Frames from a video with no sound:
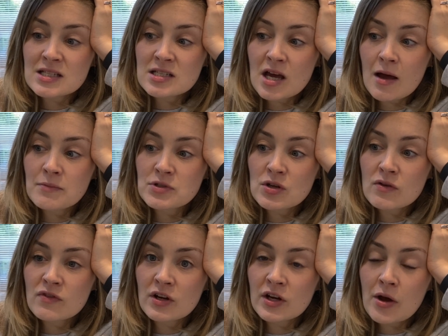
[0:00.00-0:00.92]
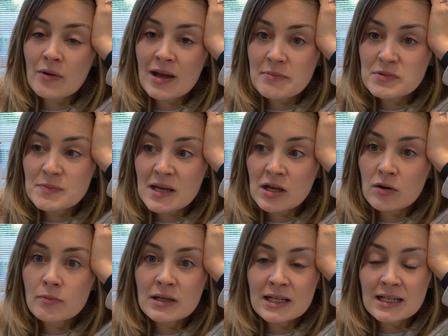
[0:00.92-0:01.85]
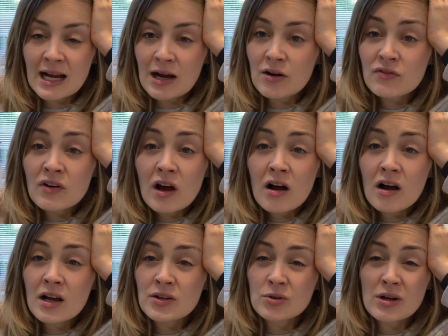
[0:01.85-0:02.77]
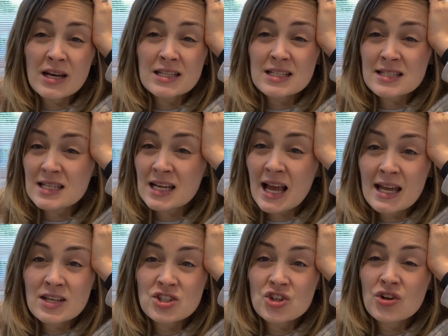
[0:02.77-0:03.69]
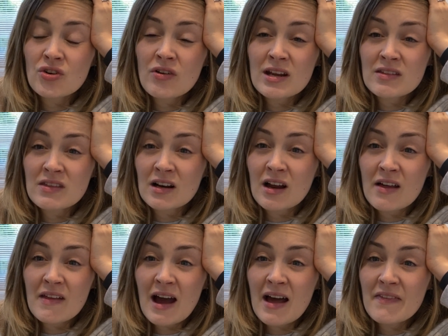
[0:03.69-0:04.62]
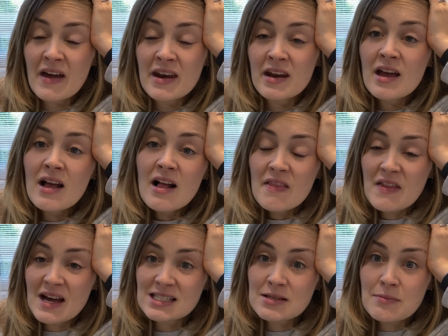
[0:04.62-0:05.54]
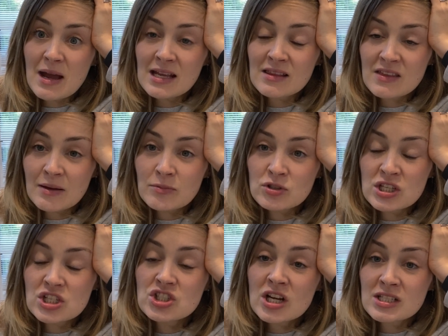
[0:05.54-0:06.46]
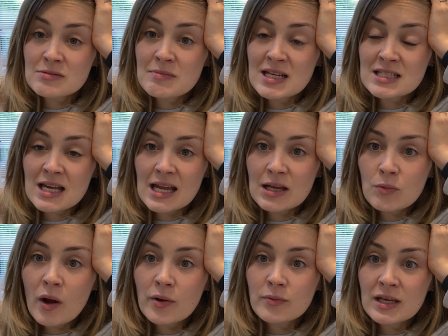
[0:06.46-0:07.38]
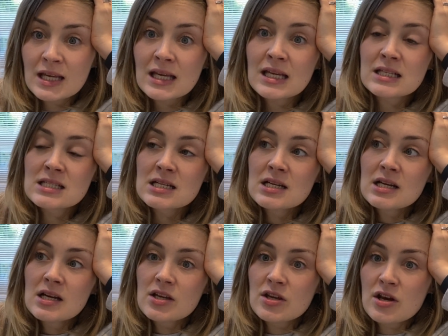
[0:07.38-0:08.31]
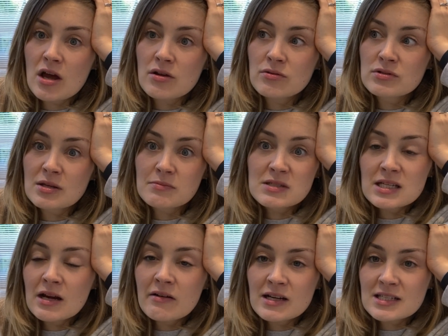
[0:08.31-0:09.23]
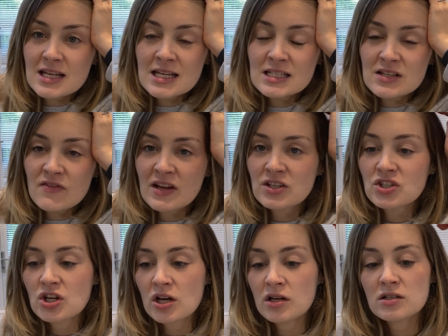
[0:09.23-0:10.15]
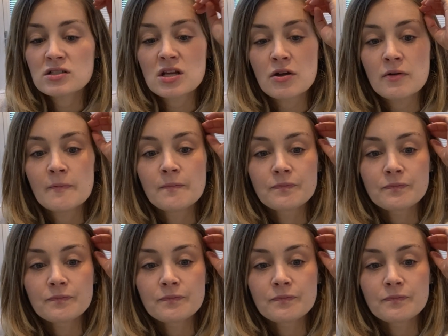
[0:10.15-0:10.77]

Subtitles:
in terms of, you know, hips being completely out of line or any dislocation or anything like that, then that's the main thing, because it just means that he won't need, you know, some serious intervention. So